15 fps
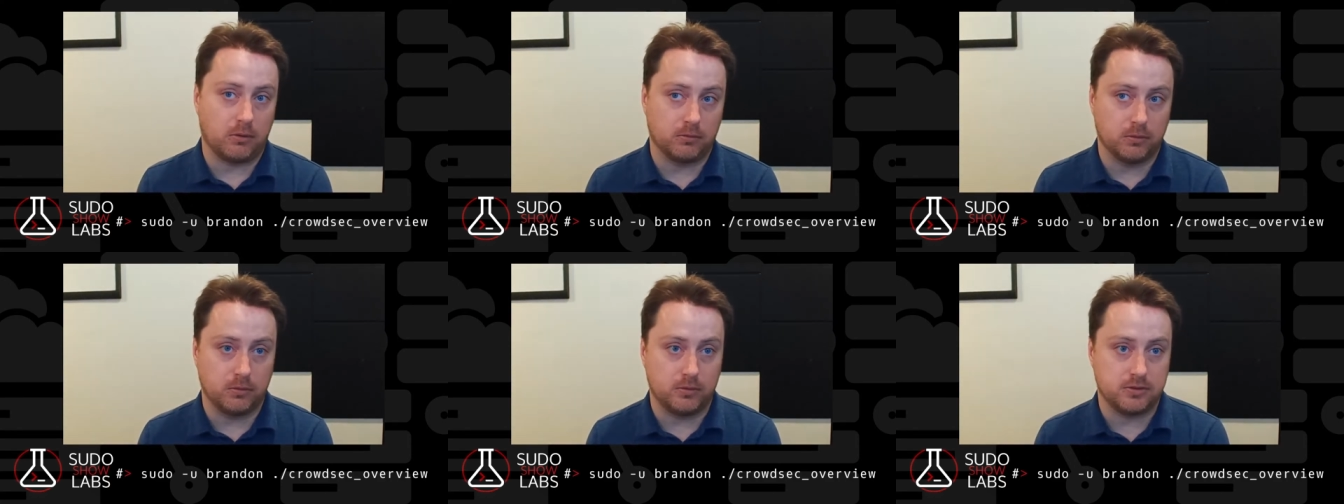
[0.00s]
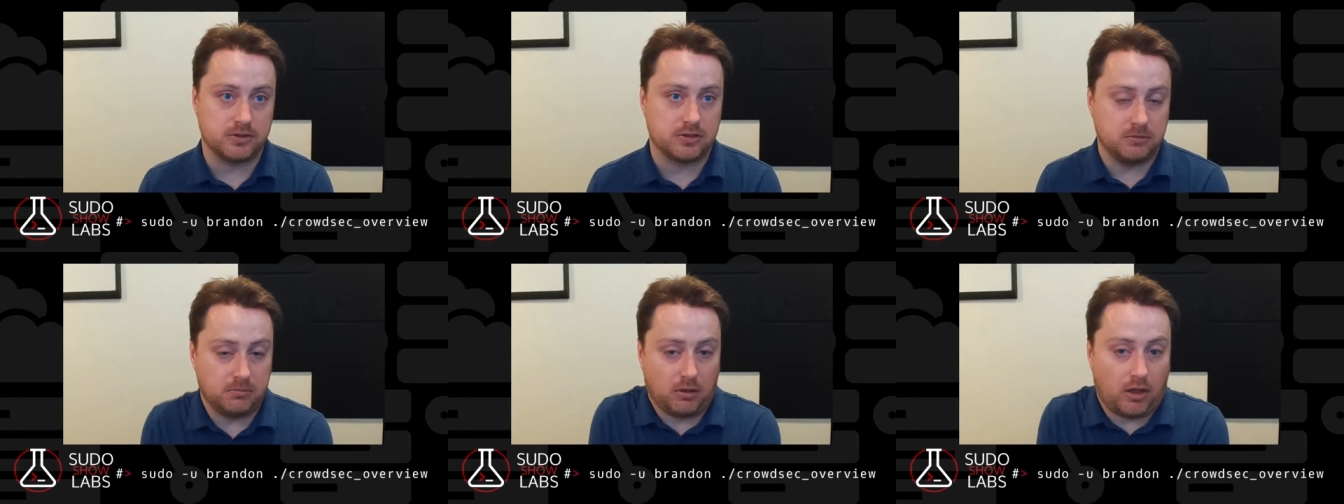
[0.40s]
rules
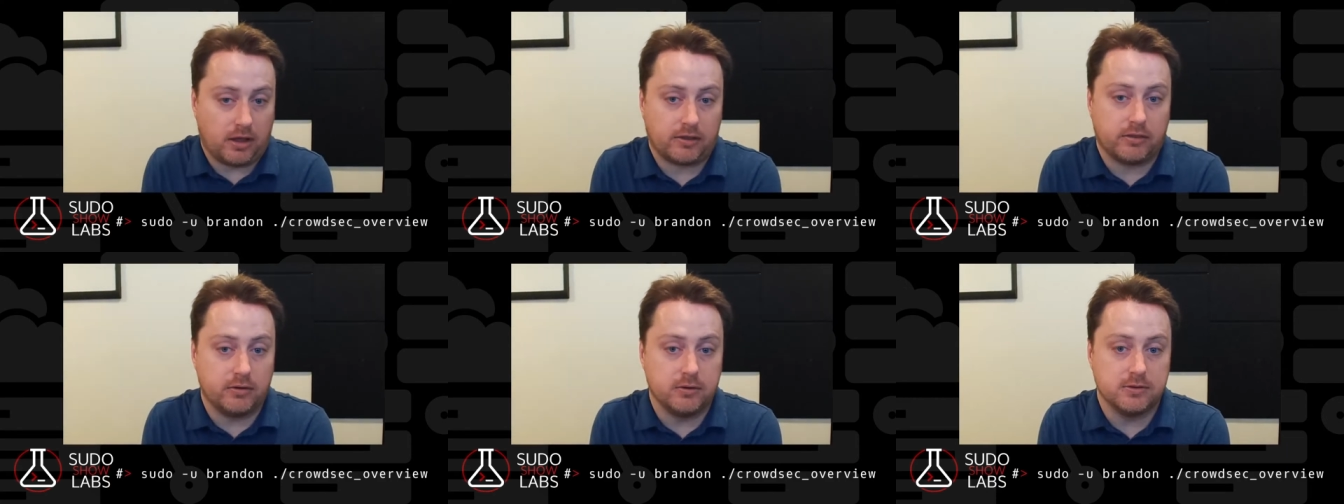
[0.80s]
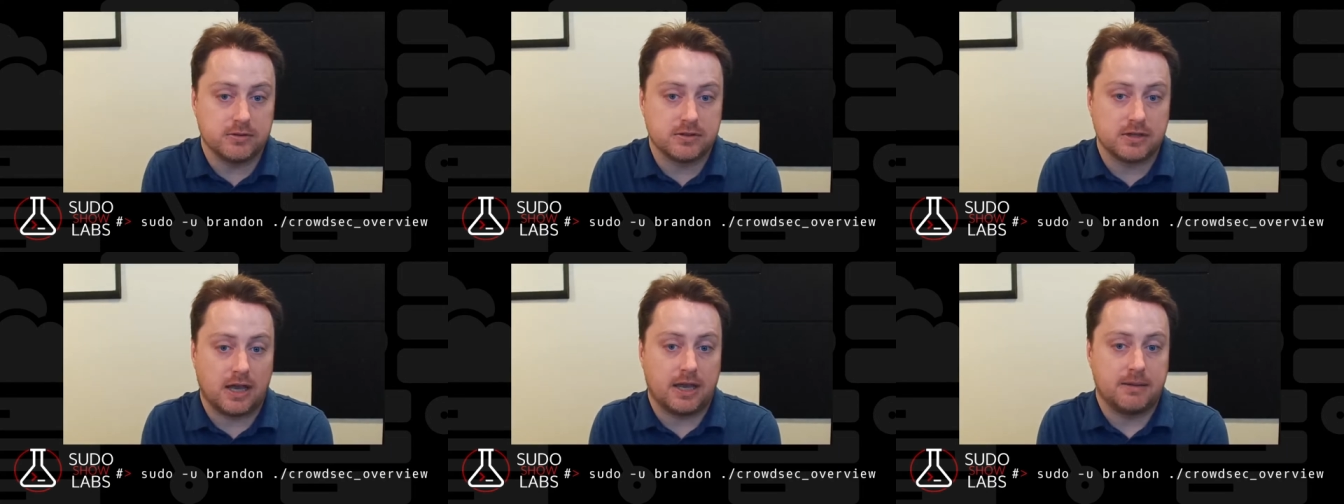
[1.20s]
to block
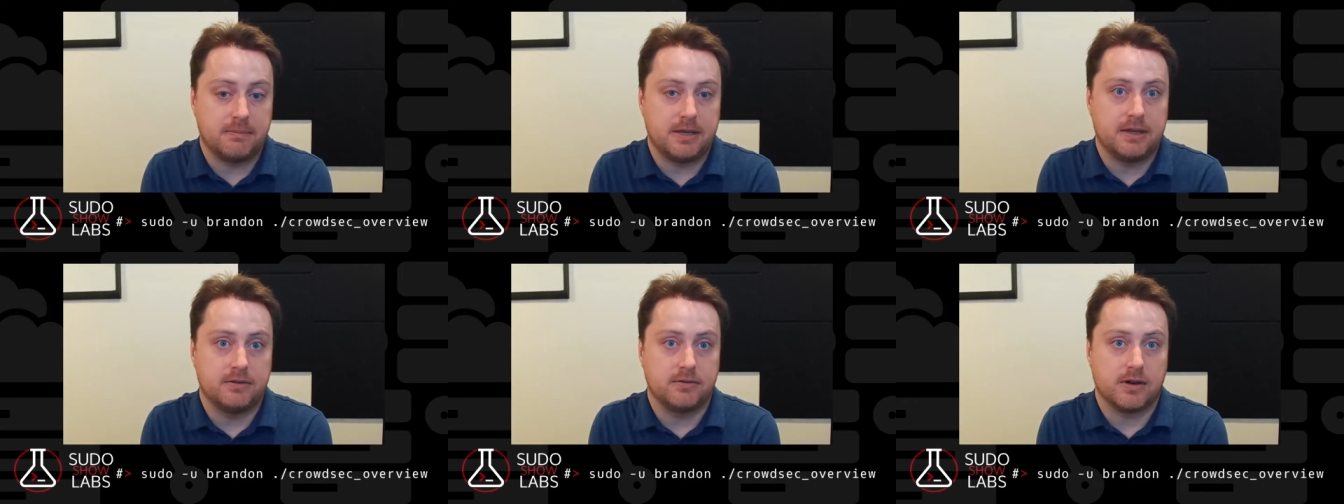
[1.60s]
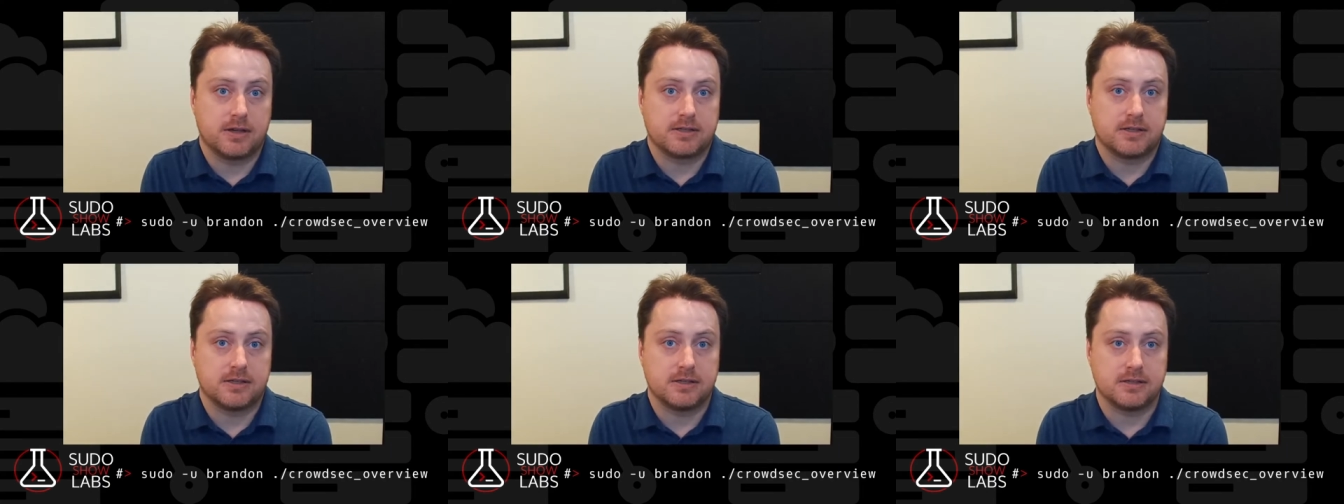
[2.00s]
those IP
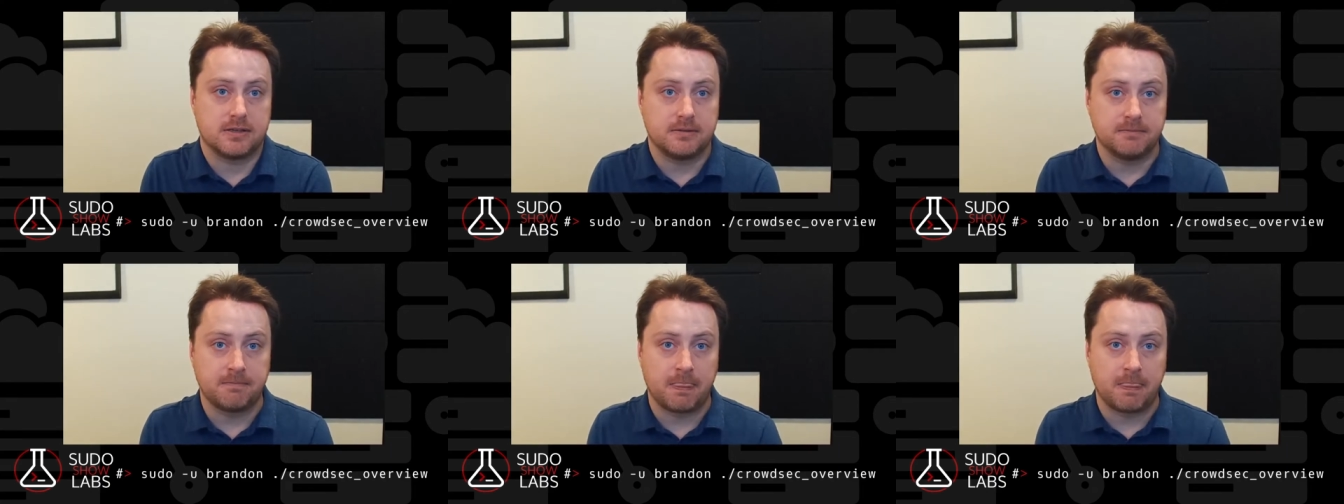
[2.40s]
addresses.